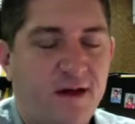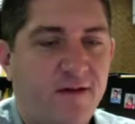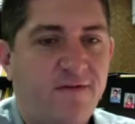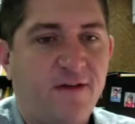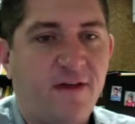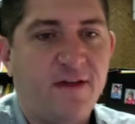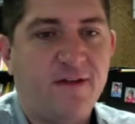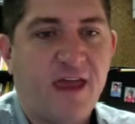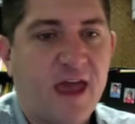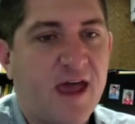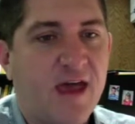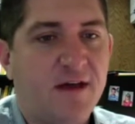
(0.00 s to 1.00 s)
fill in
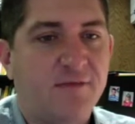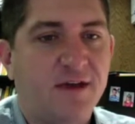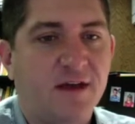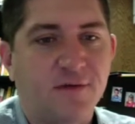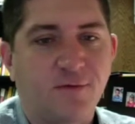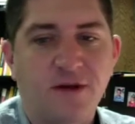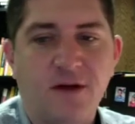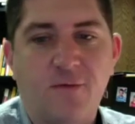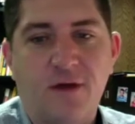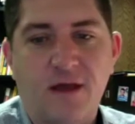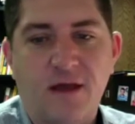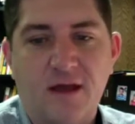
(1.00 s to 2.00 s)
the end because
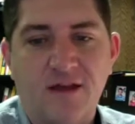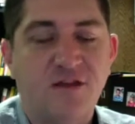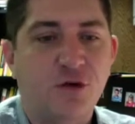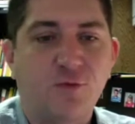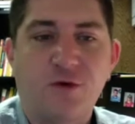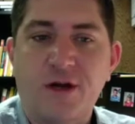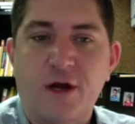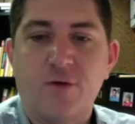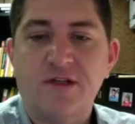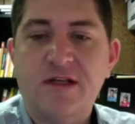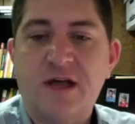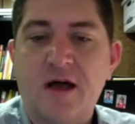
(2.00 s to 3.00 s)
we assume we know
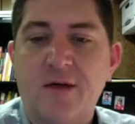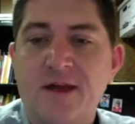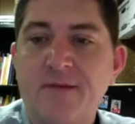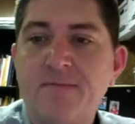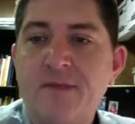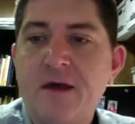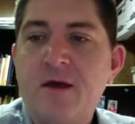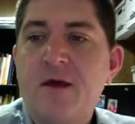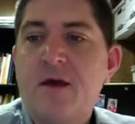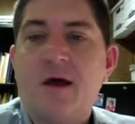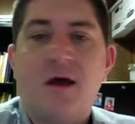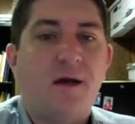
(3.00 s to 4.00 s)
what's coming.
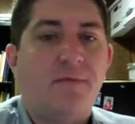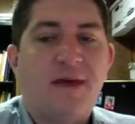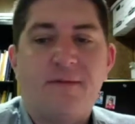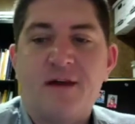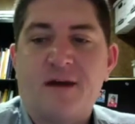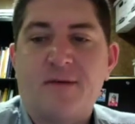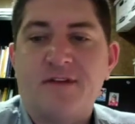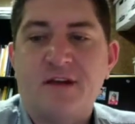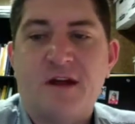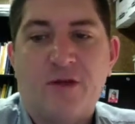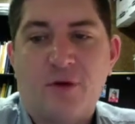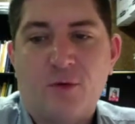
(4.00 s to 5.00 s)
That becomes
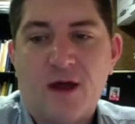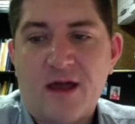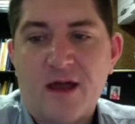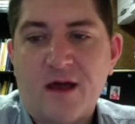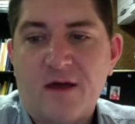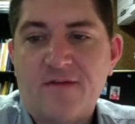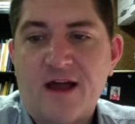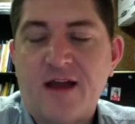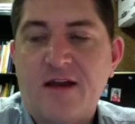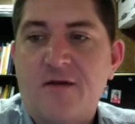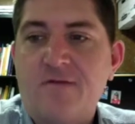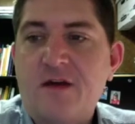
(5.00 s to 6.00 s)
another way of
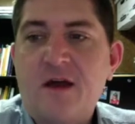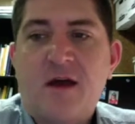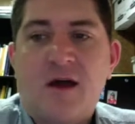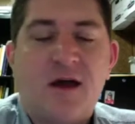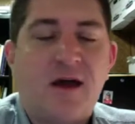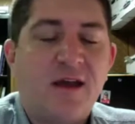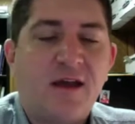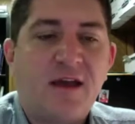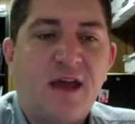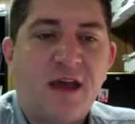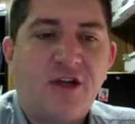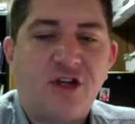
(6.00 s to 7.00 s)
kind of
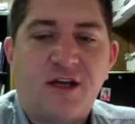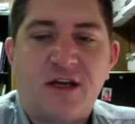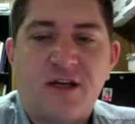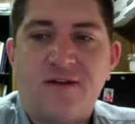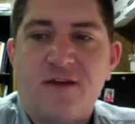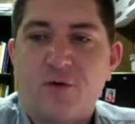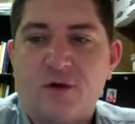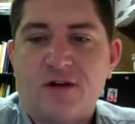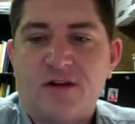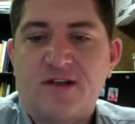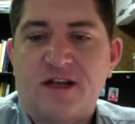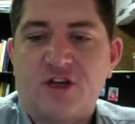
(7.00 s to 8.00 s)
engaging in the
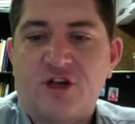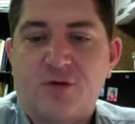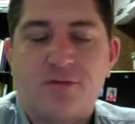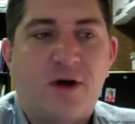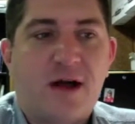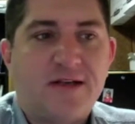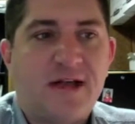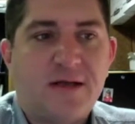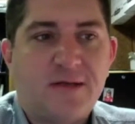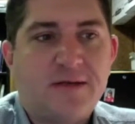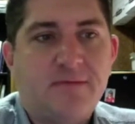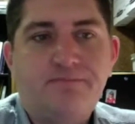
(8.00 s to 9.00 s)
organizational
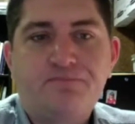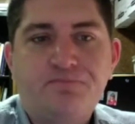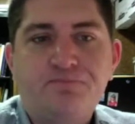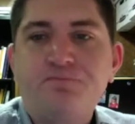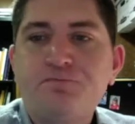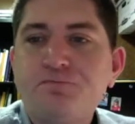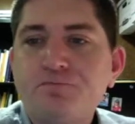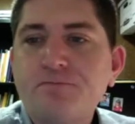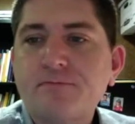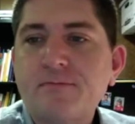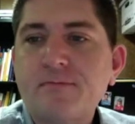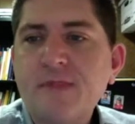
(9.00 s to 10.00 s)
process.
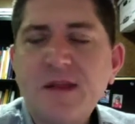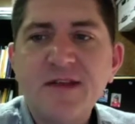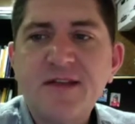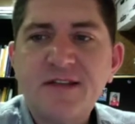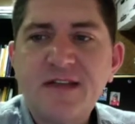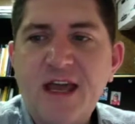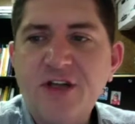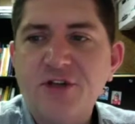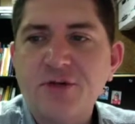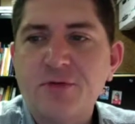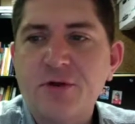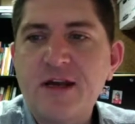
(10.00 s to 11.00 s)

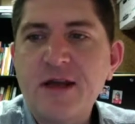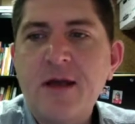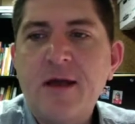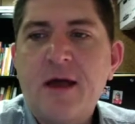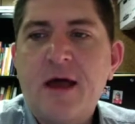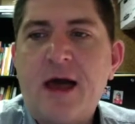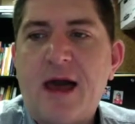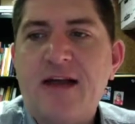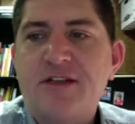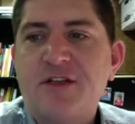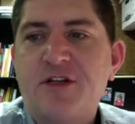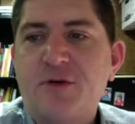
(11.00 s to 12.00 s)
Stage 3
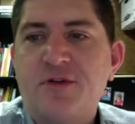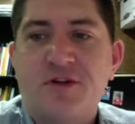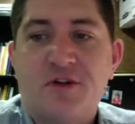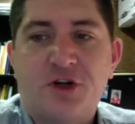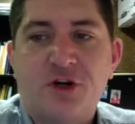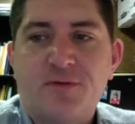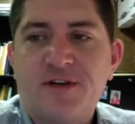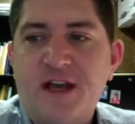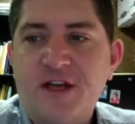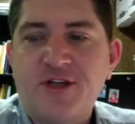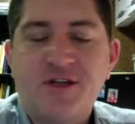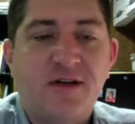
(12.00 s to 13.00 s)
has to do with
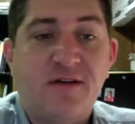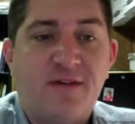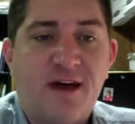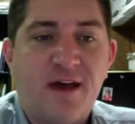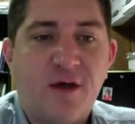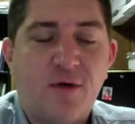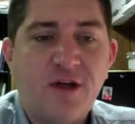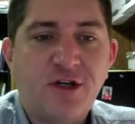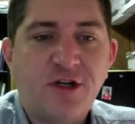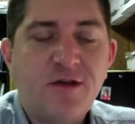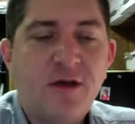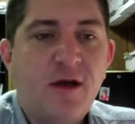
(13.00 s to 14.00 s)
interpretation and
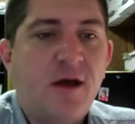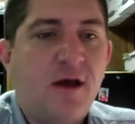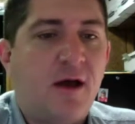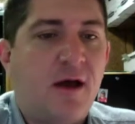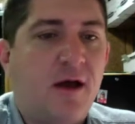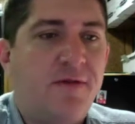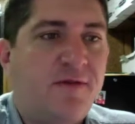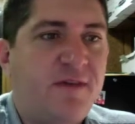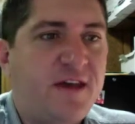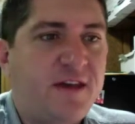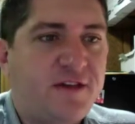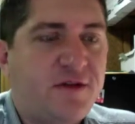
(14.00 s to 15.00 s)
evaluation.
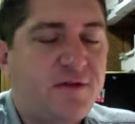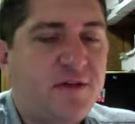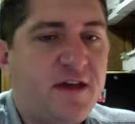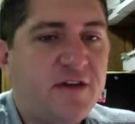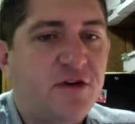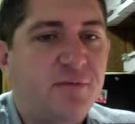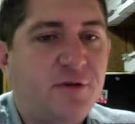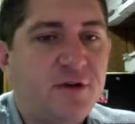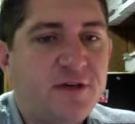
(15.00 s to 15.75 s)
These two things are put